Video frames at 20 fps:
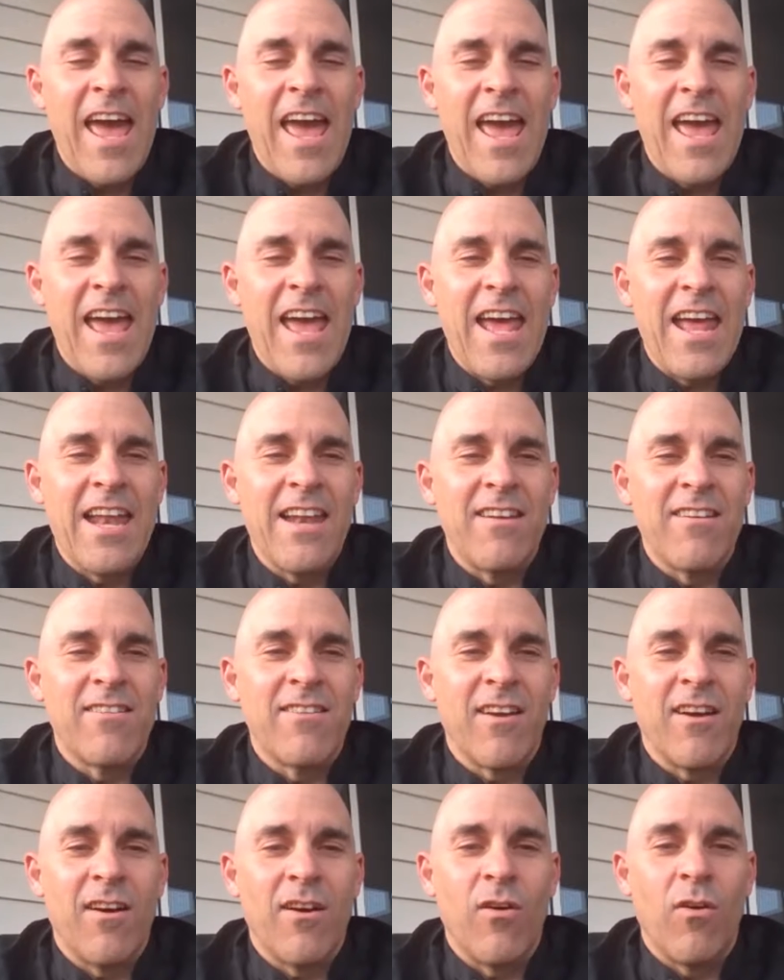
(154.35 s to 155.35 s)

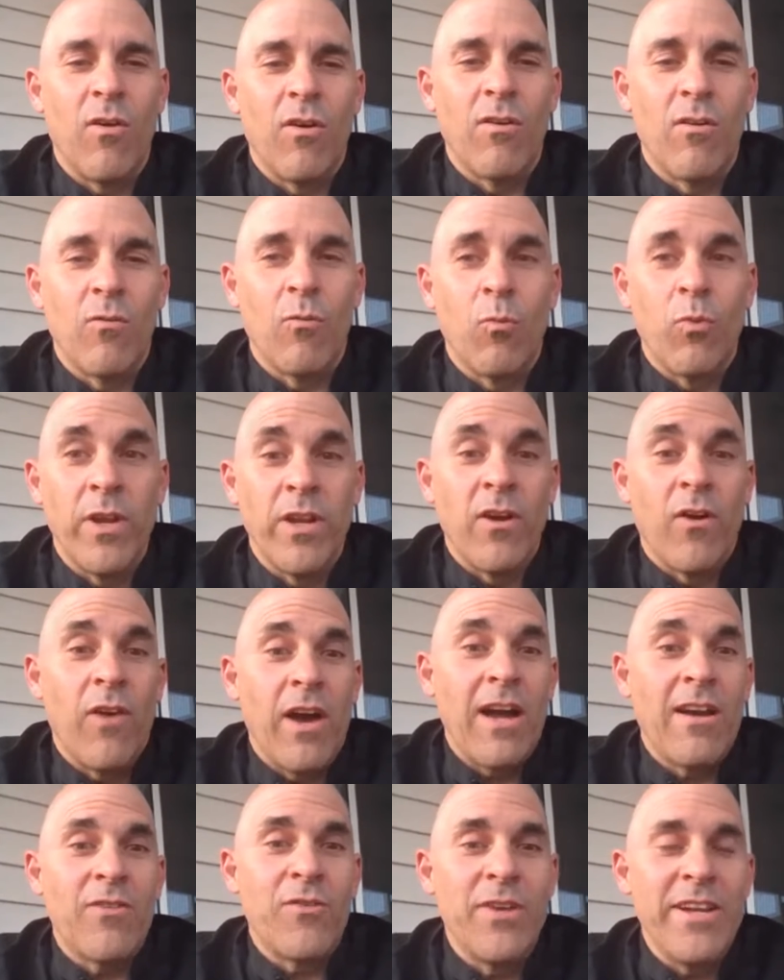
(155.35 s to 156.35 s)
and we
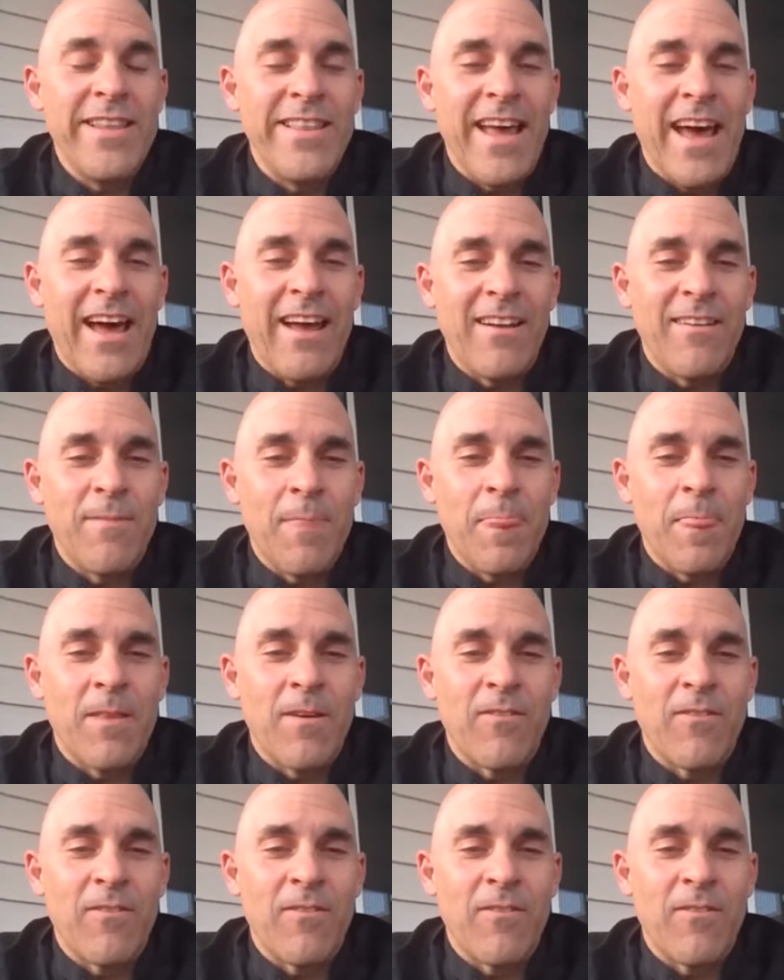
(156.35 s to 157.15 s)
know how to read that,